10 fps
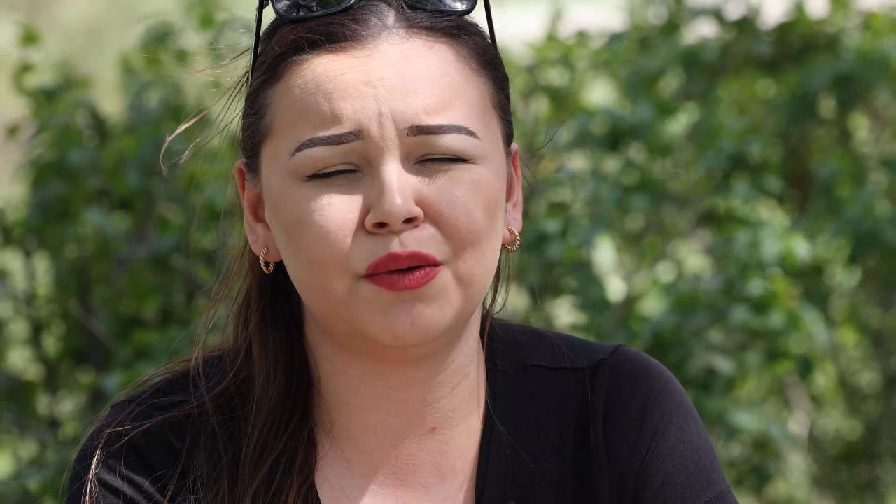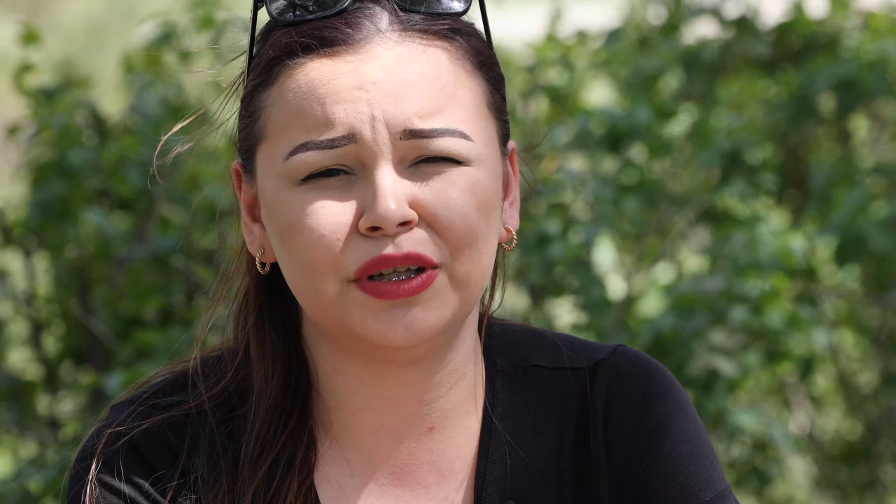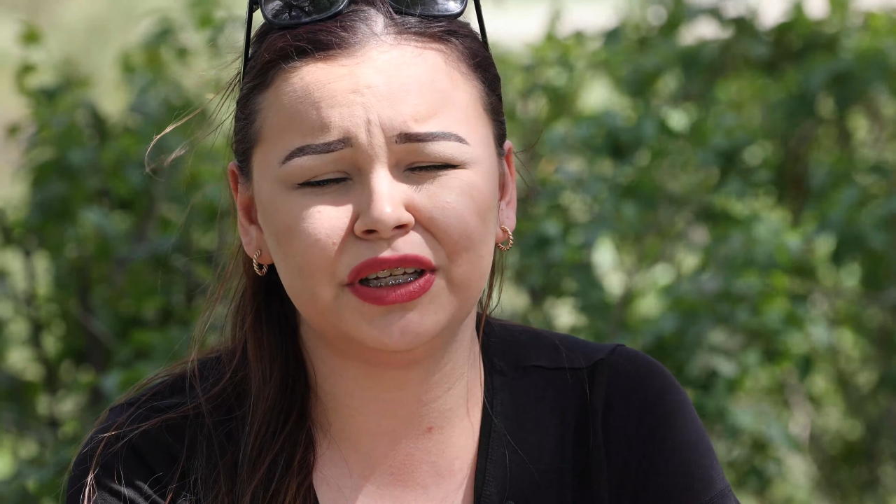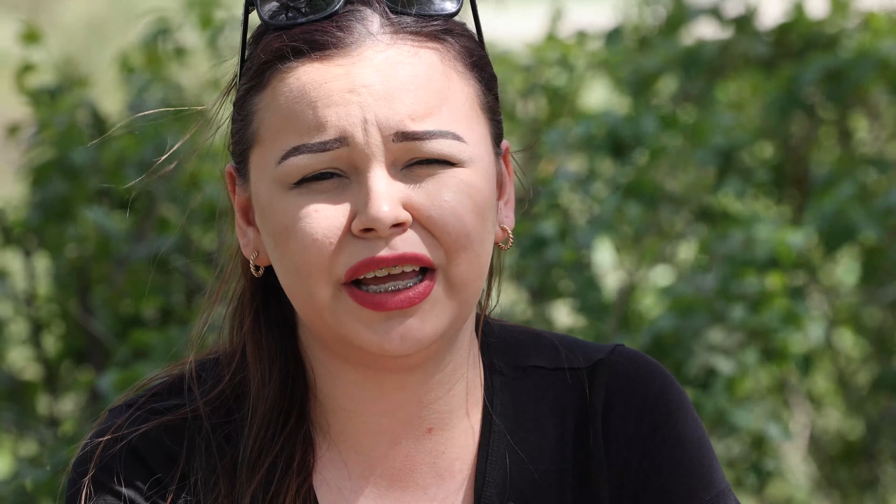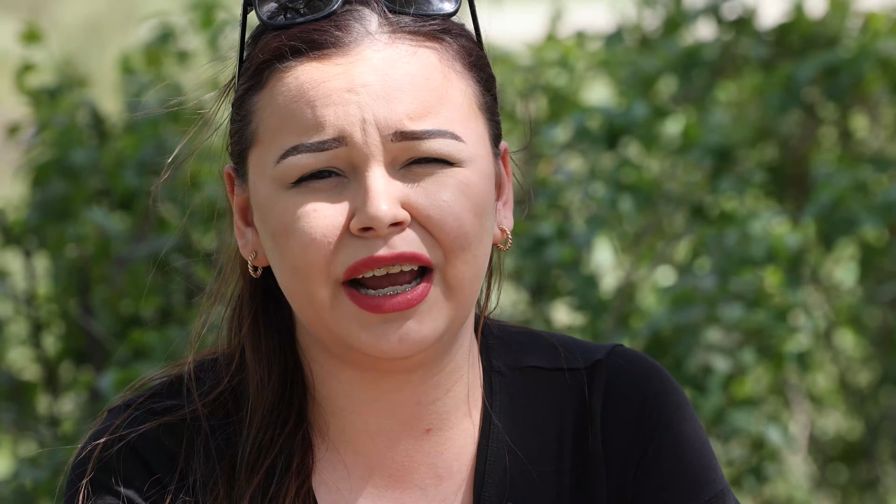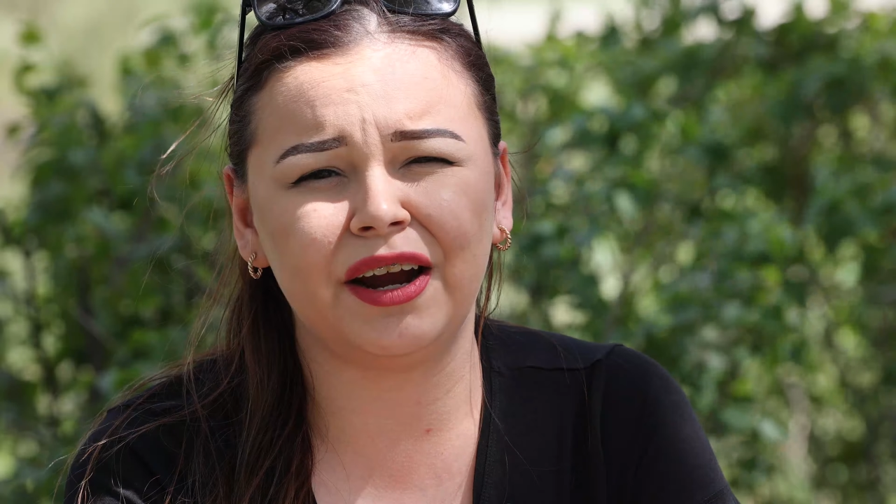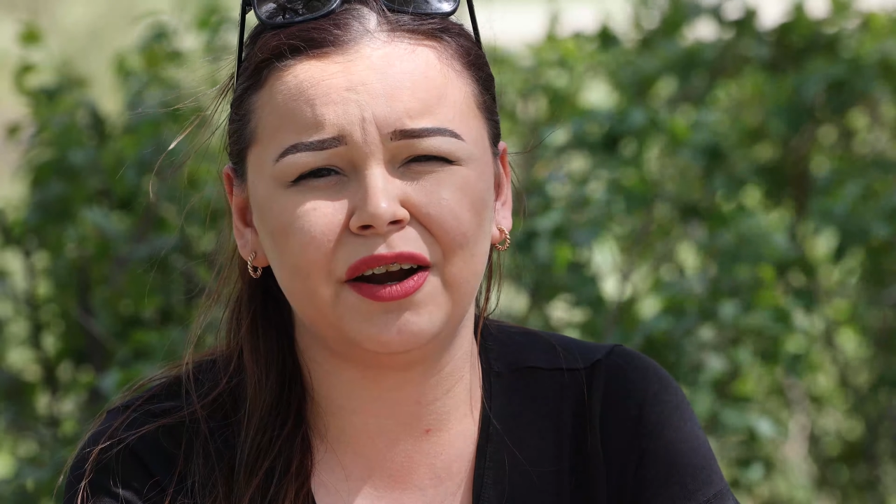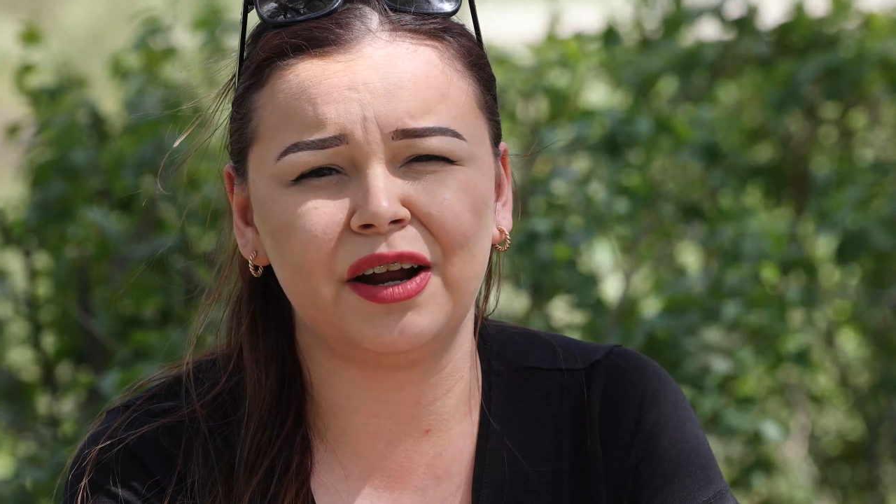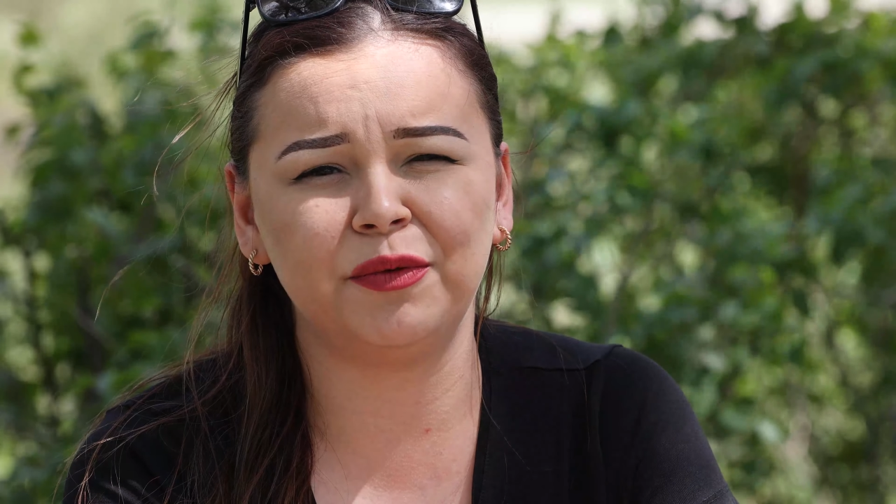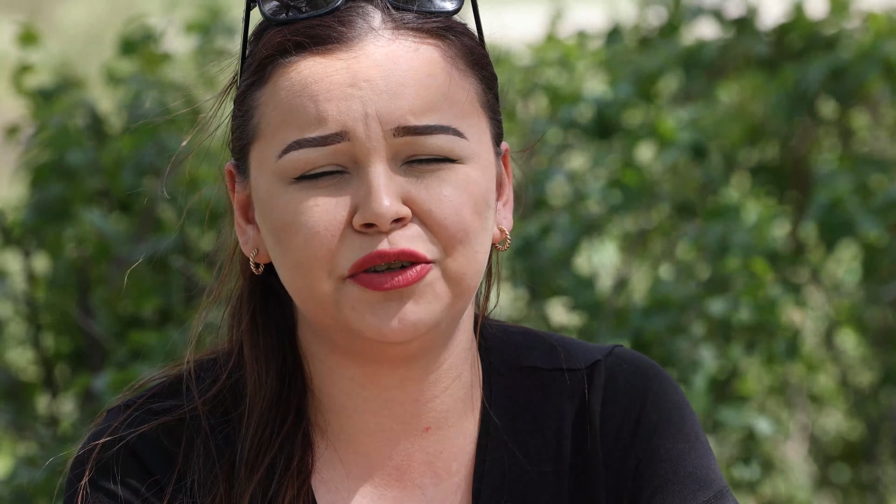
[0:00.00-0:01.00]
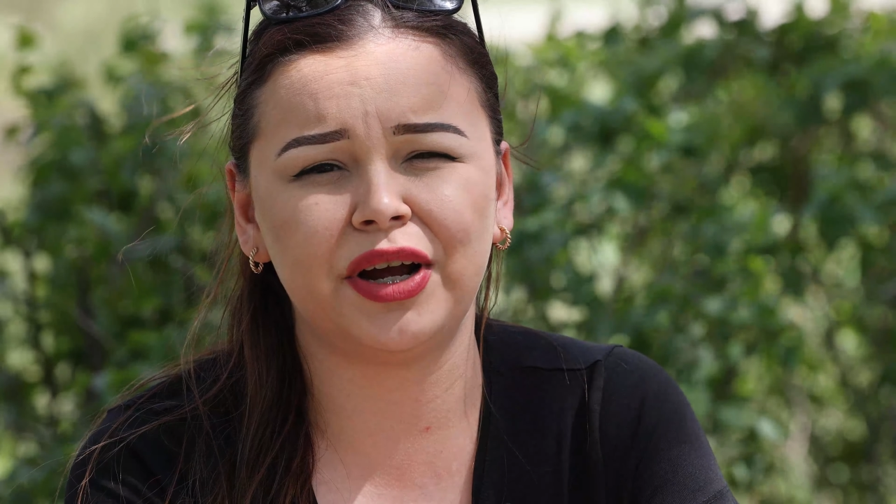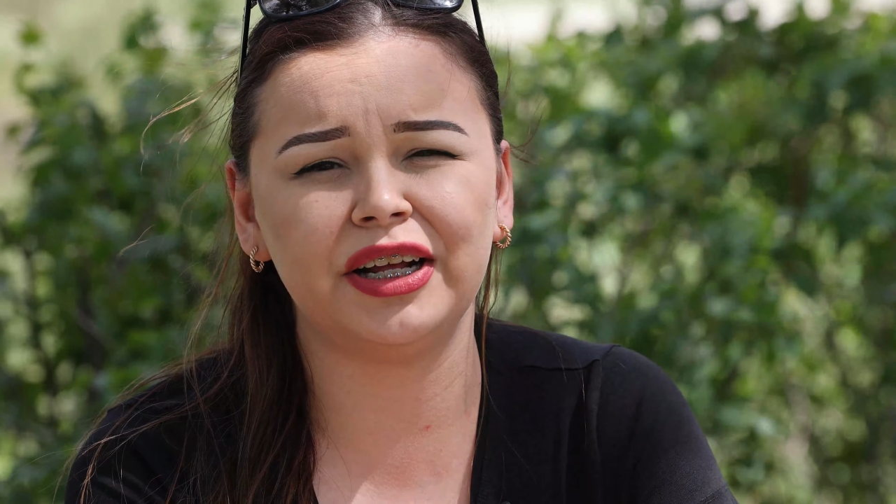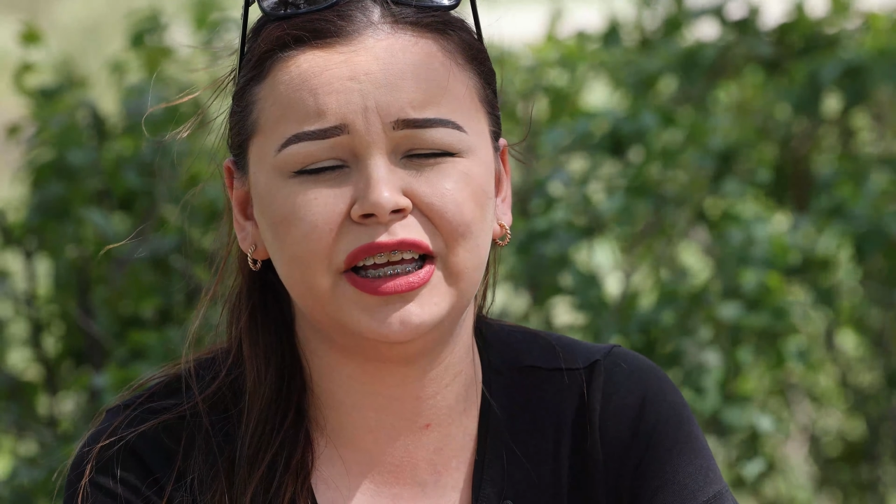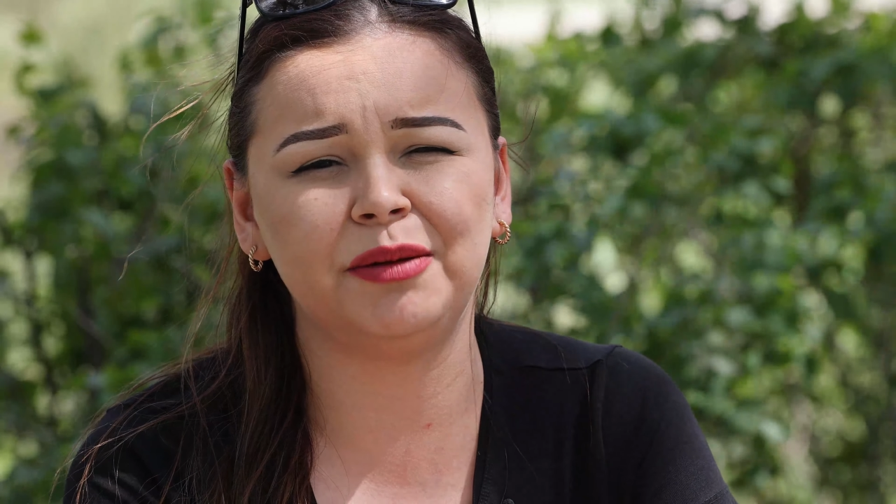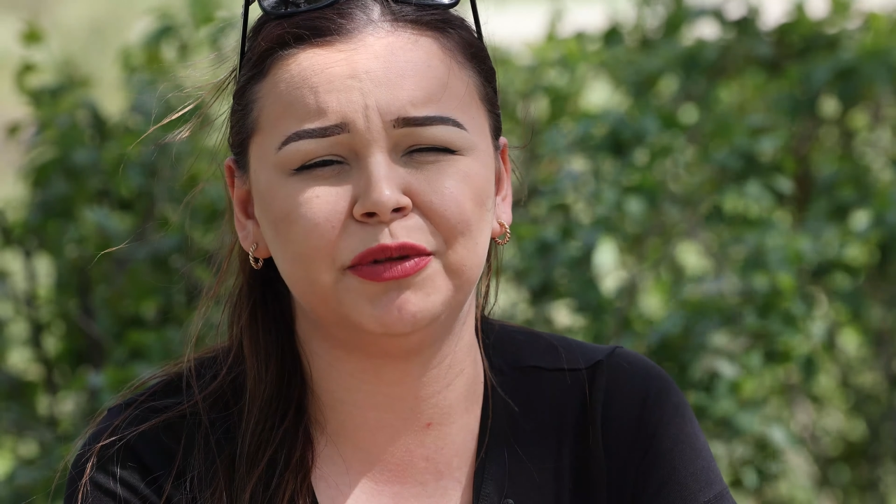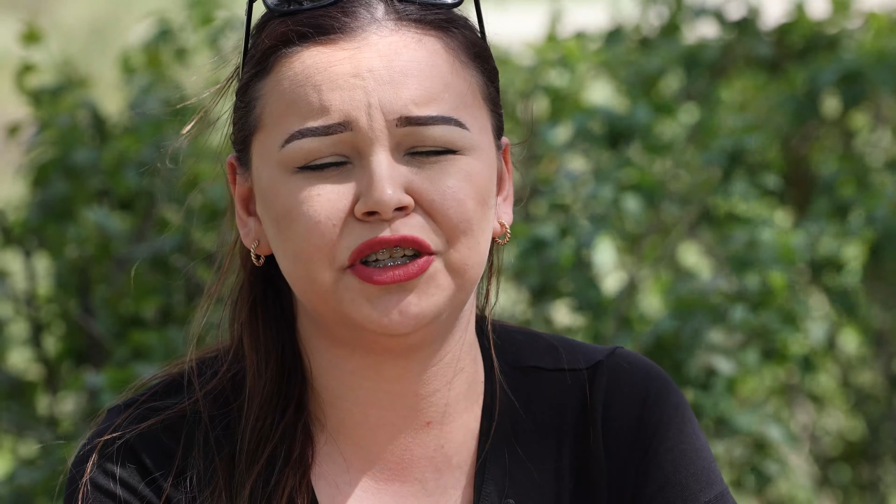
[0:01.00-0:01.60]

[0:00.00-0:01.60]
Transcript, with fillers: go into care and we try to keep